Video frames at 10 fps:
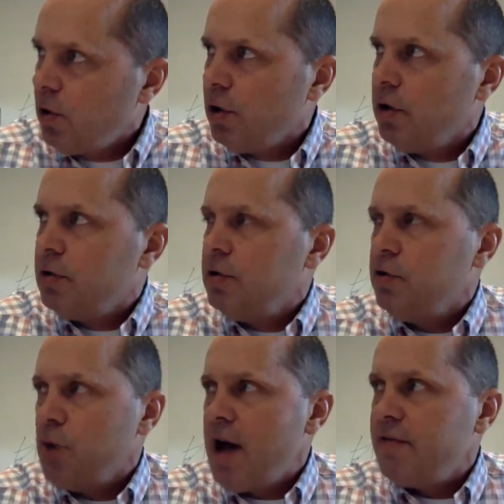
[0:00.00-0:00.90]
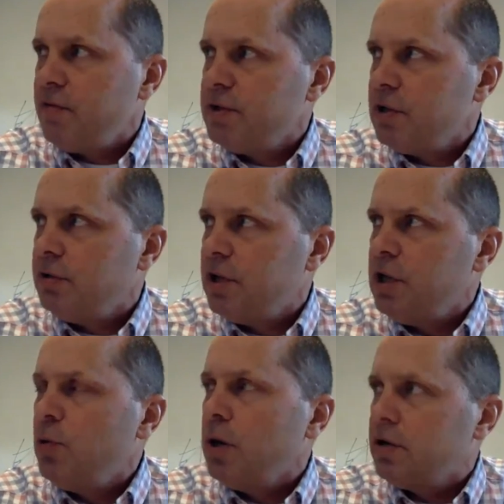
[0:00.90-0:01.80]
or you have a result
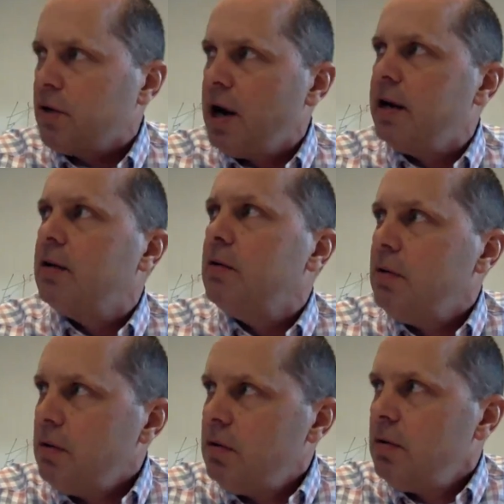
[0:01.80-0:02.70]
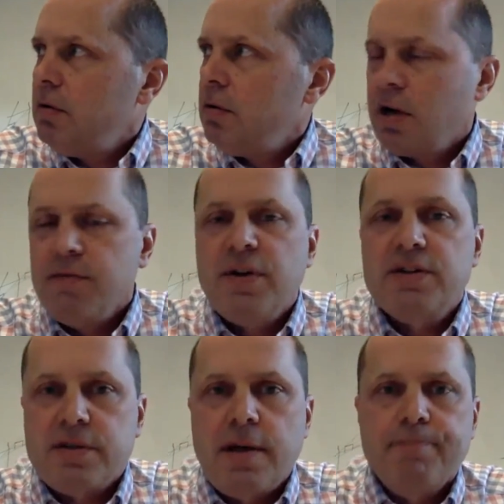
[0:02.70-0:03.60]
and you want to try to
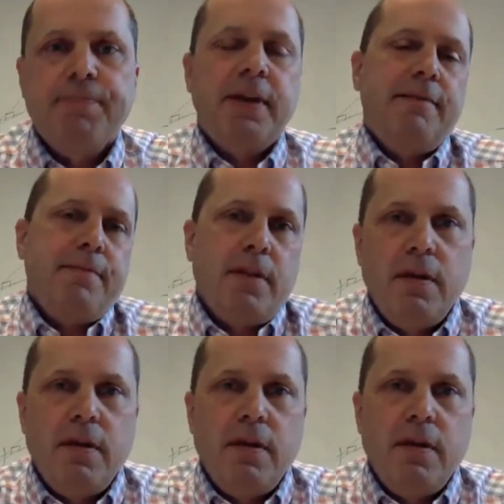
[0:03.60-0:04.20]
convince them? Yeah.